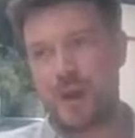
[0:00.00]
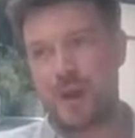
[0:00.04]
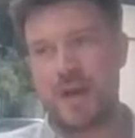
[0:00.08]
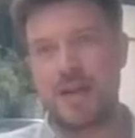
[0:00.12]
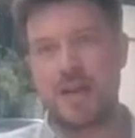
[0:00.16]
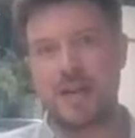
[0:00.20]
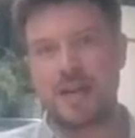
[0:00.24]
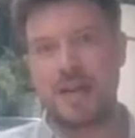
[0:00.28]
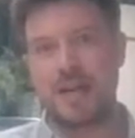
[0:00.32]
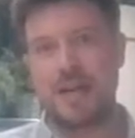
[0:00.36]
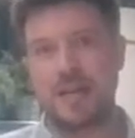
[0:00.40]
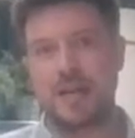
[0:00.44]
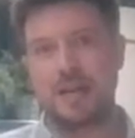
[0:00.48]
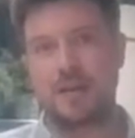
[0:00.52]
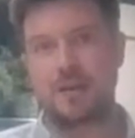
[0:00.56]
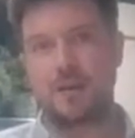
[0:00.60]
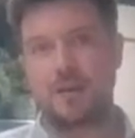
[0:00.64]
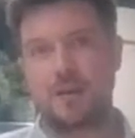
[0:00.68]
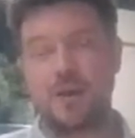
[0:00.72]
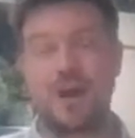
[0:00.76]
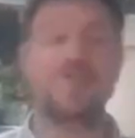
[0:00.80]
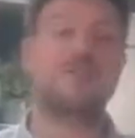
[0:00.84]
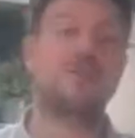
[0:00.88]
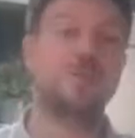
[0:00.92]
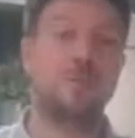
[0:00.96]
Friday
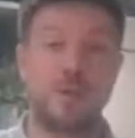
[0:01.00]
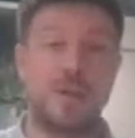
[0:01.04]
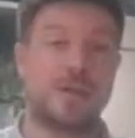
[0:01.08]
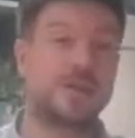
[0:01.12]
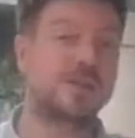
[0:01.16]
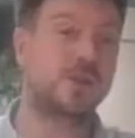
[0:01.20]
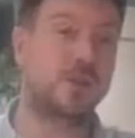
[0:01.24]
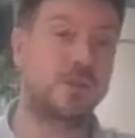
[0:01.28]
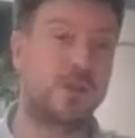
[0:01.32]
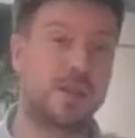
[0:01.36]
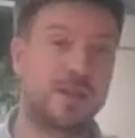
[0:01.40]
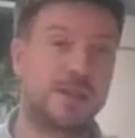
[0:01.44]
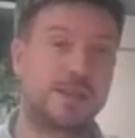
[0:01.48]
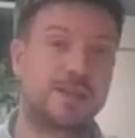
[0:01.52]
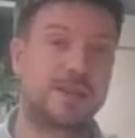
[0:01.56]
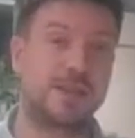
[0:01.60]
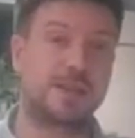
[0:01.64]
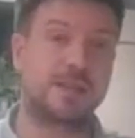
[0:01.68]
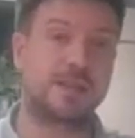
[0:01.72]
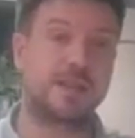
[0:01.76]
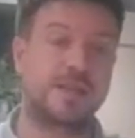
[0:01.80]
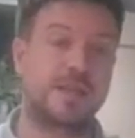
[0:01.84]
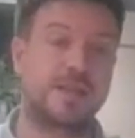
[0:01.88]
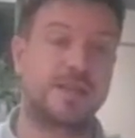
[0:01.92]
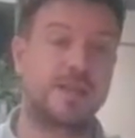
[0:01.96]
or every week, sorry,
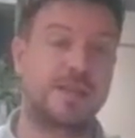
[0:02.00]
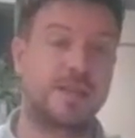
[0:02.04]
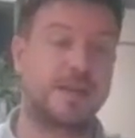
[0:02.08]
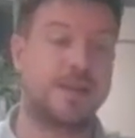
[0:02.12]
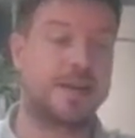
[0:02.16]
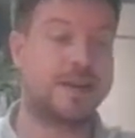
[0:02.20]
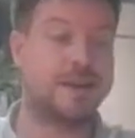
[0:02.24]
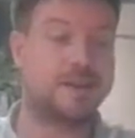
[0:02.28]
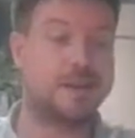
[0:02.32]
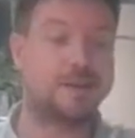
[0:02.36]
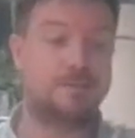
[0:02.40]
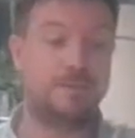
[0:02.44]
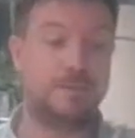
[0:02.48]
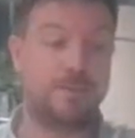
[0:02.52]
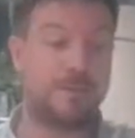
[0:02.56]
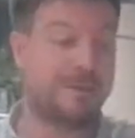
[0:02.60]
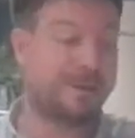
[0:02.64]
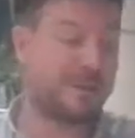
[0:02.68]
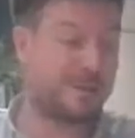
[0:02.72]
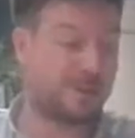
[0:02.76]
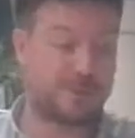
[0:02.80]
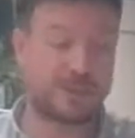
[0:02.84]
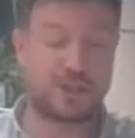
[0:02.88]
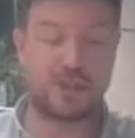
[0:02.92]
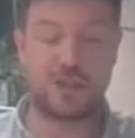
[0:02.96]
that the
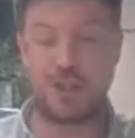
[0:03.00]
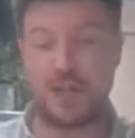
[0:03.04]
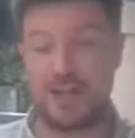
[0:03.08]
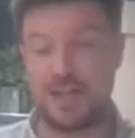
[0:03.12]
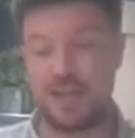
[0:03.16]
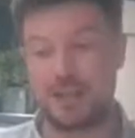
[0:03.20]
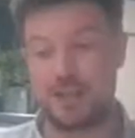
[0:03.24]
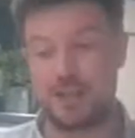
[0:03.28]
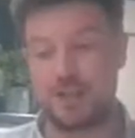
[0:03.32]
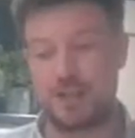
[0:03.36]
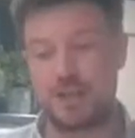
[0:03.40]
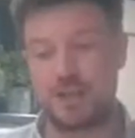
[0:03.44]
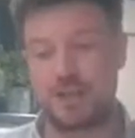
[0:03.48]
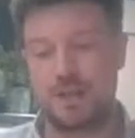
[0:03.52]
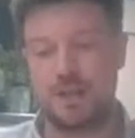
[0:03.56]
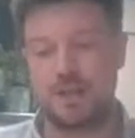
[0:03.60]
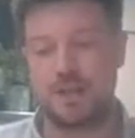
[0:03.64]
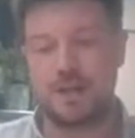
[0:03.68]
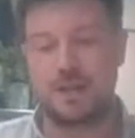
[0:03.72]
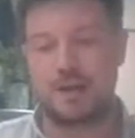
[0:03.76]
menus will change.